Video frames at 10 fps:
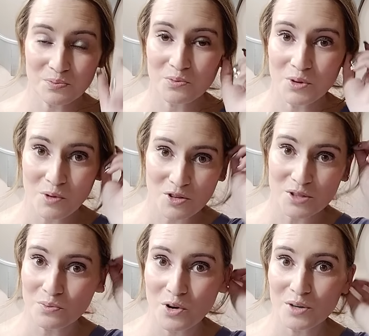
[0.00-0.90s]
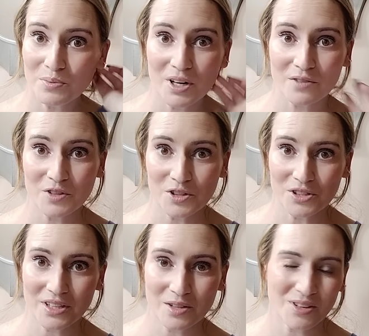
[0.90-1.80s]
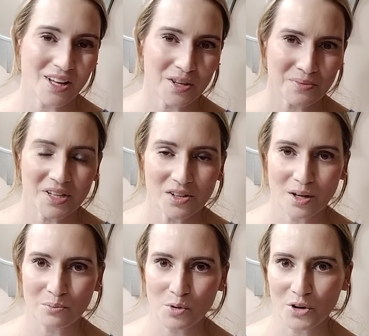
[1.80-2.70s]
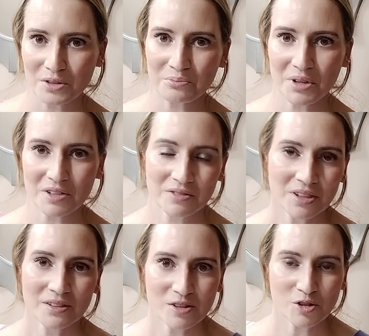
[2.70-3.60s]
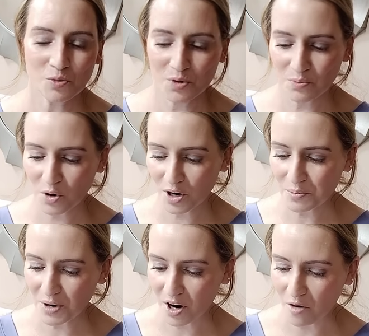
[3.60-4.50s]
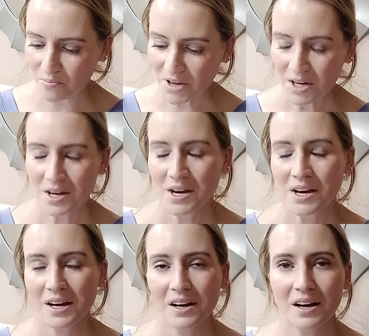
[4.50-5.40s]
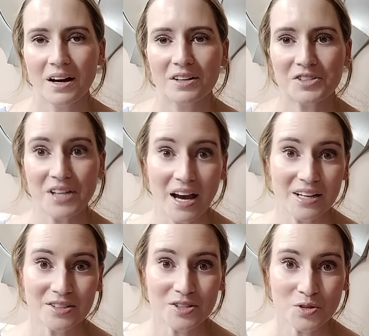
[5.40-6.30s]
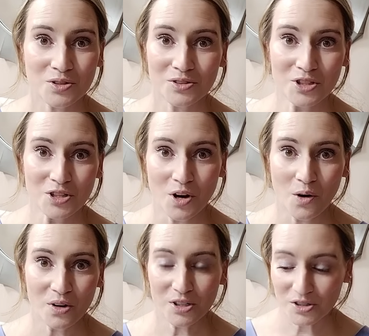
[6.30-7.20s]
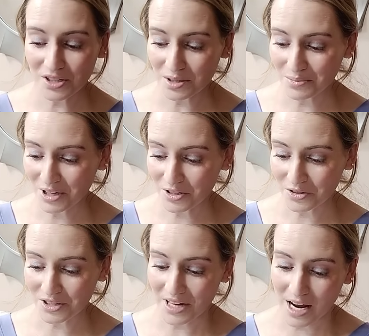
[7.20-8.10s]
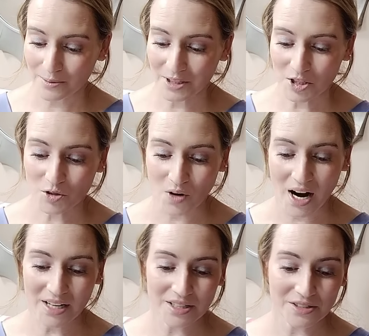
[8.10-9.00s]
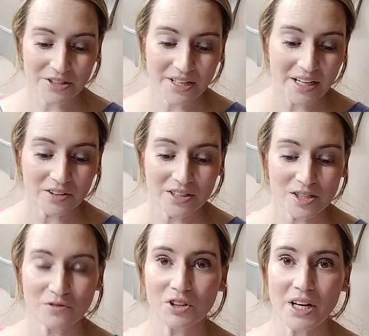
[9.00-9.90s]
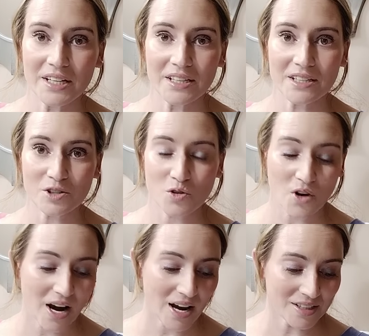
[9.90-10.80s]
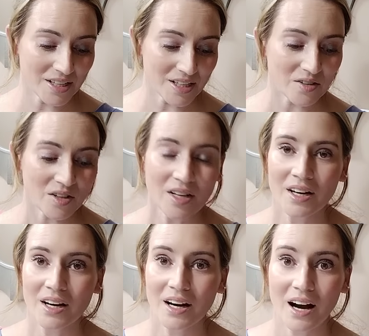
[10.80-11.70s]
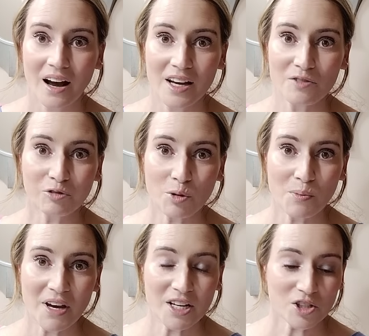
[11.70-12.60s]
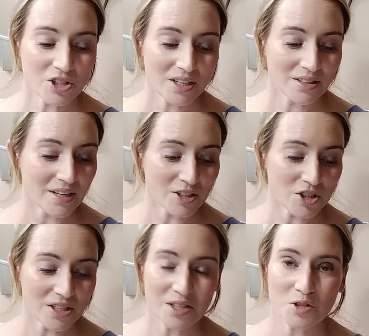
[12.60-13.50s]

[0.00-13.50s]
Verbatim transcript: the most important part of your skin. Well, I mean, they're all important, but super important part. Uh, signs to know when your skin barrier is damaged, dryness, scaliness, flakiness, cracking, uh, inflammation, itchiness,